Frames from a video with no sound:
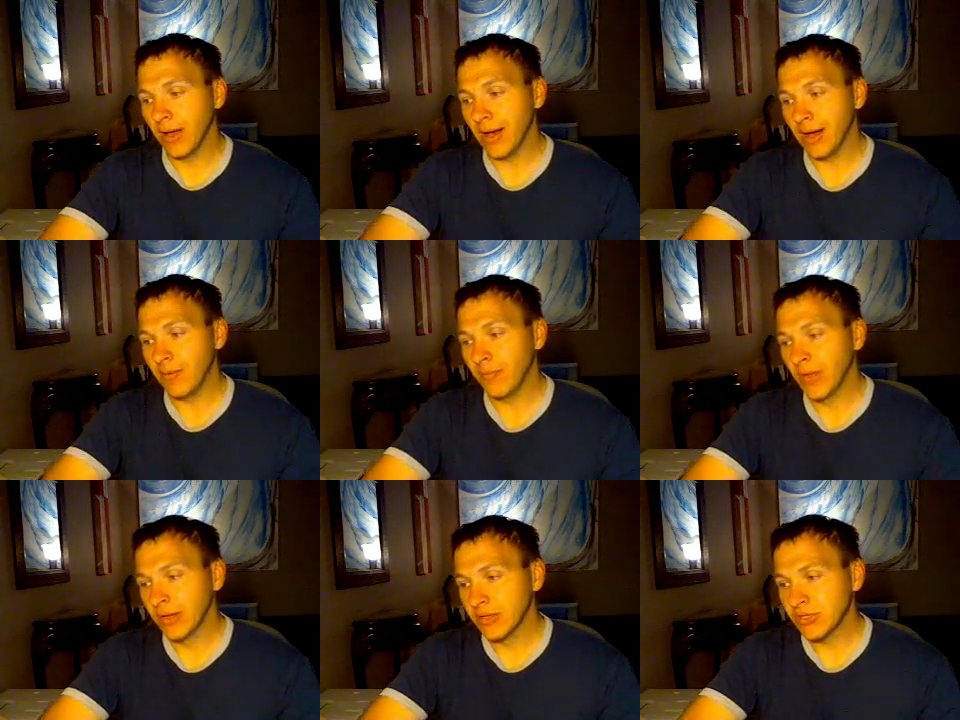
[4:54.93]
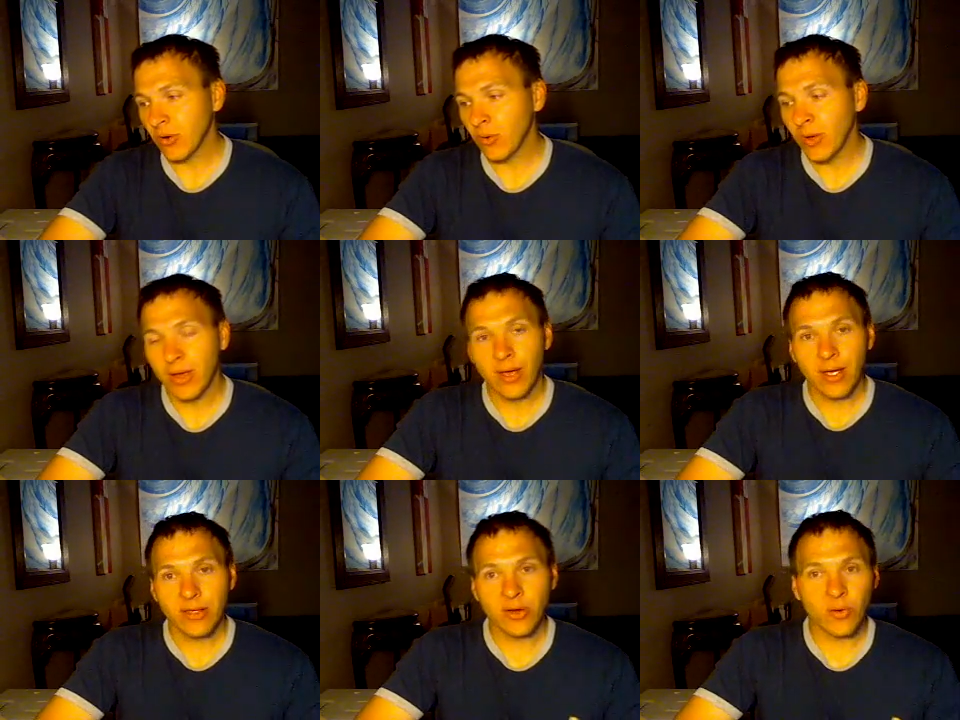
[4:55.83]
So,
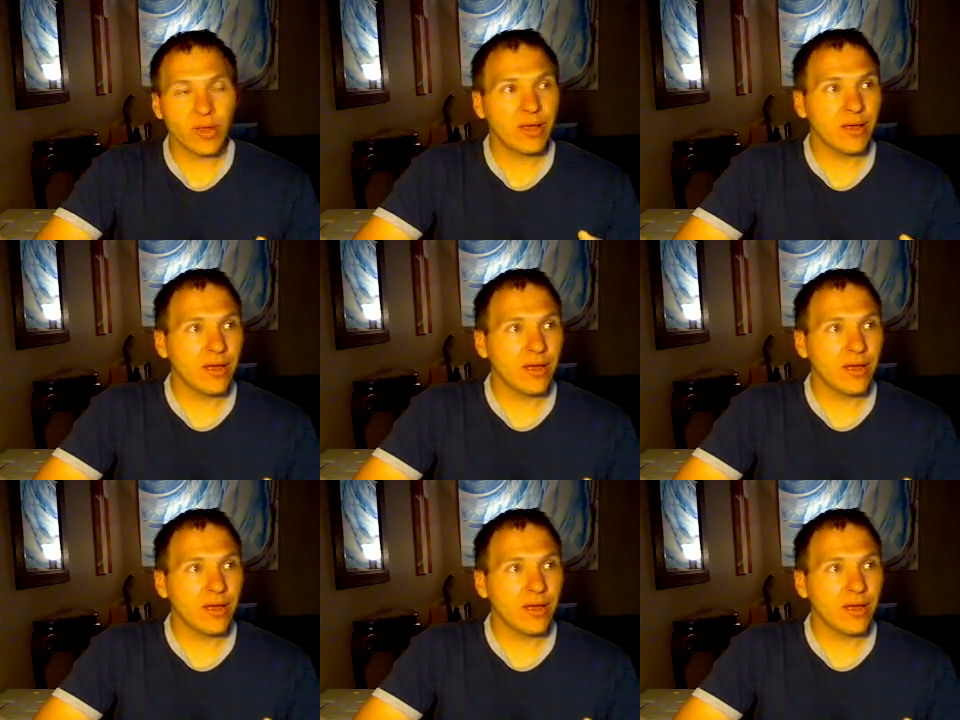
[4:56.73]
you know,